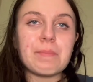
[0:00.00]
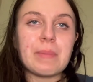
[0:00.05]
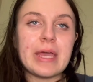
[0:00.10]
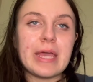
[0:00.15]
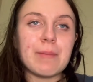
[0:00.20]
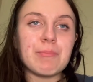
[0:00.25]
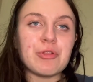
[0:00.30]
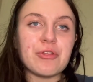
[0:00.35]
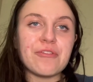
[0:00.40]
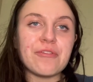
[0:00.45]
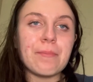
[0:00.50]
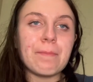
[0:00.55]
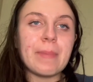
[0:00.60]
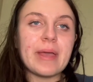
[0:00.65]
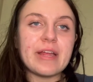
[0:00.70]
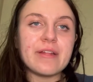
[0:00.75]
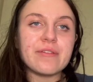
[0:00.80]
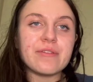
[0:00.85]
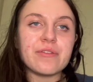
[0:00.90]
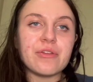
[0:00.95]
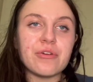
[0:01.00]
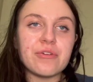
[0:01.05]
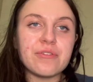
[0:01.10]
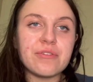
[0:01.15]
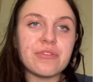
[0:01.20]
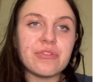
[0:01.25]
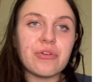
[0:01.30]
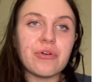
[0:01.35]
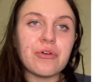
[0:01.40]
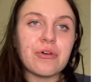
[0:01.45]
blossom, base notes:
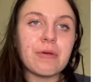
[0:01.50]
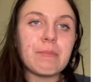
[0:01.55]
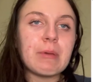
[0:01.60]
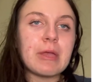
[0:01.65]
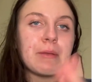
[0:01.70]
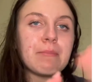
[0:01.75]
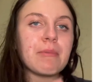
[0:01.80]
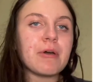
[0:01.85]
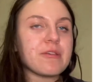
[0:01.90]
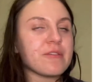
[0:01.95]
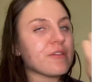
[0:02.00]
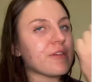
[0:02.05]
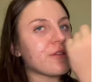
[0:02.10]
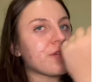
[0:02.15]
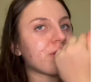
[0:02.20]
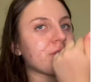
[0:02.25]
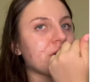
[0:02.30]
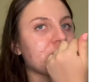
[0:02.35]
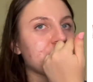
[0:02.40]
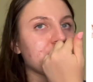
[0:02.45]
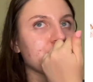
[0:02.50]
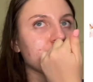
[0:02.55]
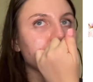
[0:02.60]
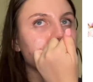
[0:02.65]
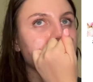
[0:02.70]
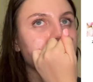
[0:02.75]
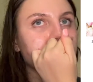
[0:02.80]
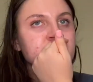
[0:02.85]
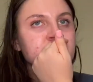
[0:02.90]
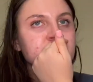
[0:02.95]
tonka bean, musk, and sandalwood.
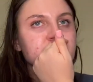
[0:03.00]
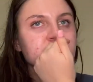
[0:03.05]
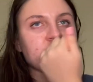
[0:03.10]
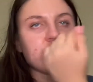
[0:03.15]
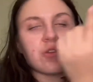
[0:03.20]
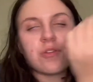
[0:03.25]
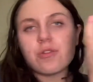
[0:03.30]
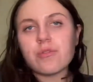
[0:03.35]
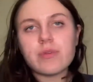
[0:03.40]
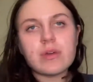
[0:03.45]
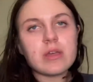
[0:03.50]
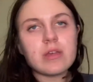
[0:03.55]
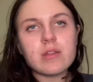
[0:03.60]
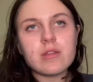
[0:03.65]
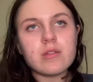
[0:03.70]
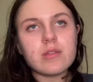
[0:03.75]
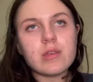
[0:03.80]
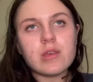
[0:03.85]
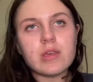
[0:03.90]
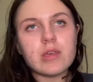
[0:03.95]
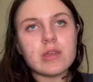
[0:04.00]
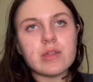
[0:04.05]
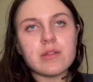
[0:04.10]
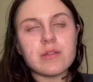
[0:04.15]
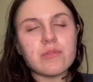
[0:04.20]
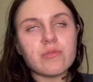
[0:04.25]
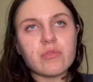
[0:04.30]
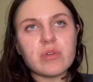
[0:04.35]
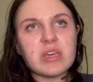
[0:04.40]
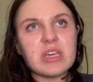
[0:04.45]
I don't know what quince
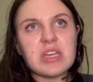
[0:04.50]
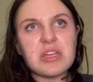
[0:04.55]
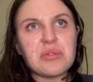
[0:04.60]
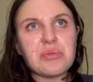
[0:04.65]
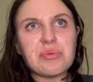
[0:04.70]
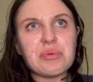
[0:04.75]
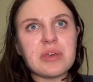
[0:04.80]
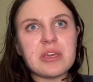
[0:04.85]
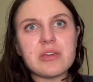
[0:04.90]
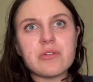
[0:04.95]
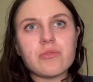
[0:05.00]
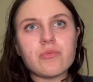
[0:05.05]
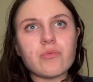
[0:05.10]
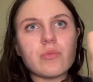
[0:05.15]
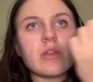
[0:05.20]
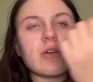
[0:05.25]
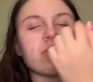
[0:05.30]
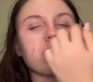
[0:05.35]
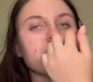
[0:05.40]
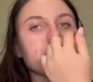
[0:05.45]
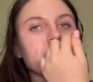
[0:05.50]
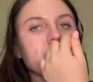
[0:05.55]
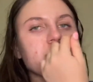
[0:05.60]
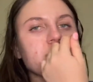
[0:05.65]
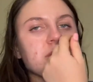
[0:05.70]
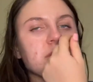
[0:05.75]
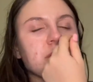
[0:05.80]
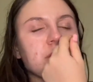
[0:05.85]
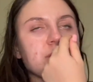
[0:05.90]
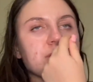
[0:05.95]
or kimchi or whatever
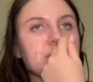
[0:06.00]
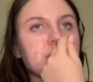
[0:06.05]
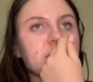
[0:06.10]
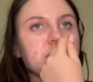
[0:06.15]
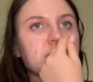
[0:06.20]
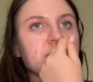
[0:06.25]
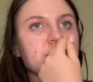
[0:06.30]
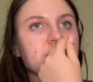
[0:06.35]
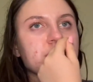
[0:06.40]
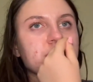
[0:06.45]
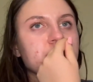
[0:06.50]
smells like, so.